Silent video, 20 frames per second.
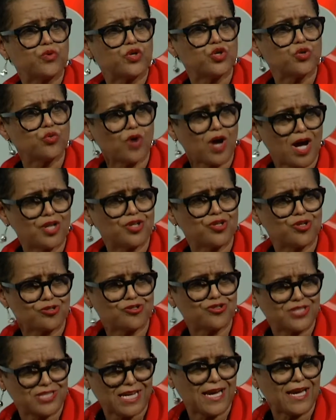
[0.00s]
when you
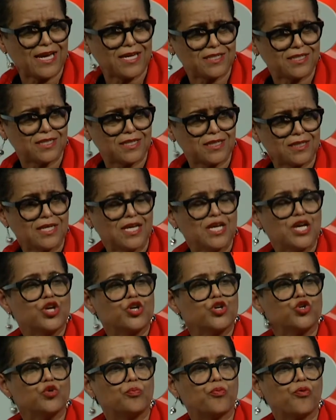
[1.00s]
understand it,
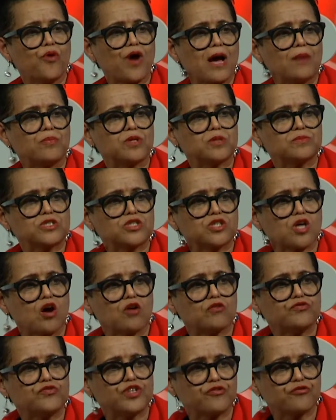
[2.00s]
you problem
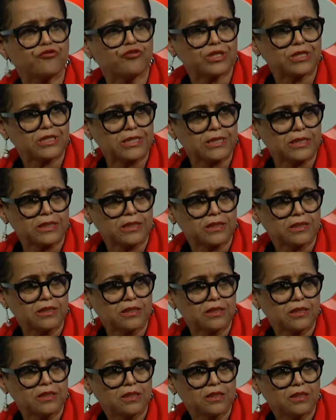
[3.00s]
solve differently.
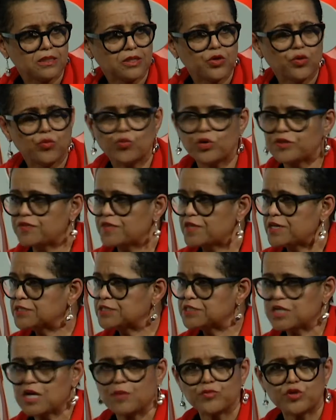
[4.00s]
When
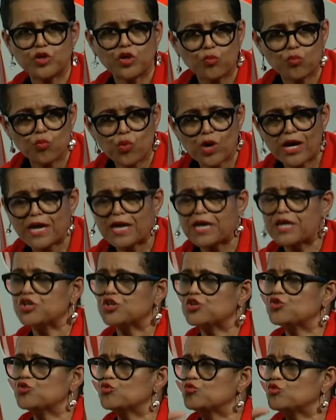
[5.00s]
things come your way,
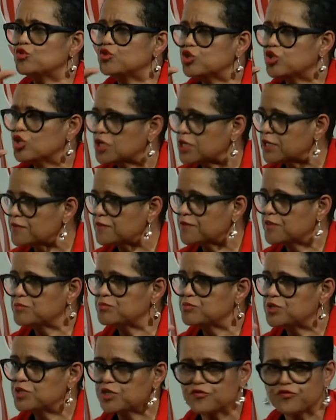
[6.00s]
you look at
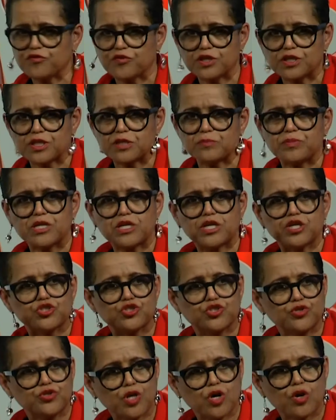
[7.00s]
them differently
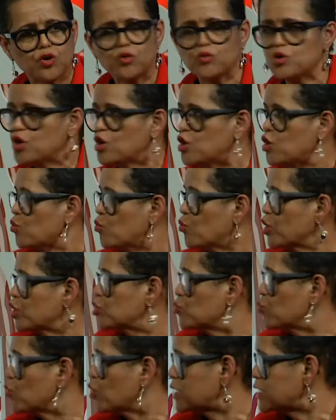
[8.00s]
because you know where
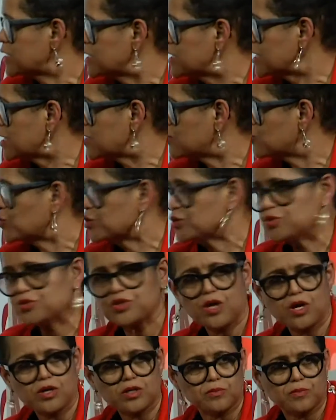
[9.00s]
you want to get when you're
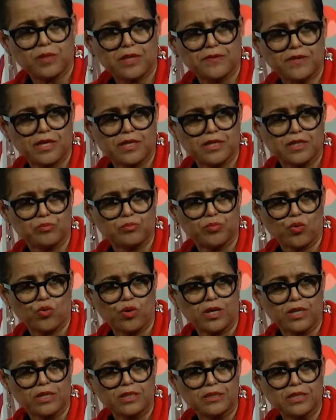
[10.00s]
talking about that end
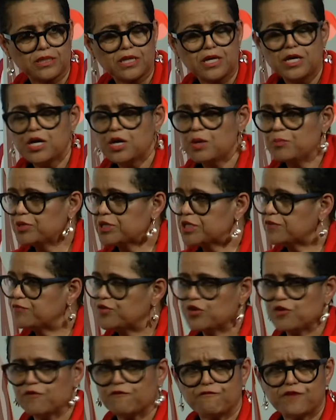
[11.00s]
point. But
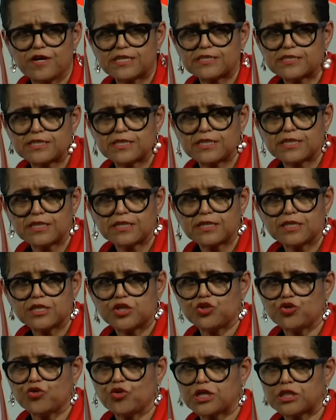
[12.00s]
if you're fuzzy,
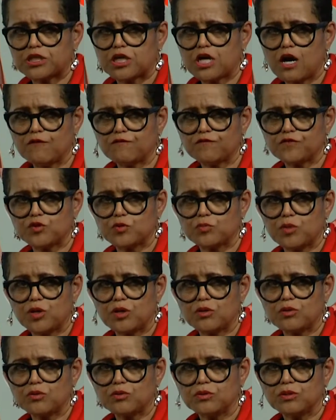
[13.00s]
you're
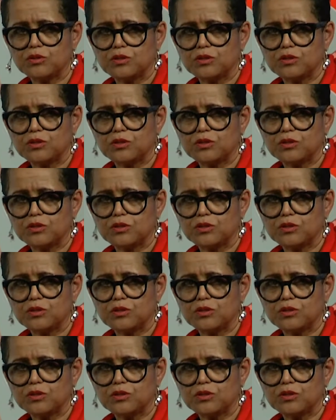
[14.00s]
uncomfortable,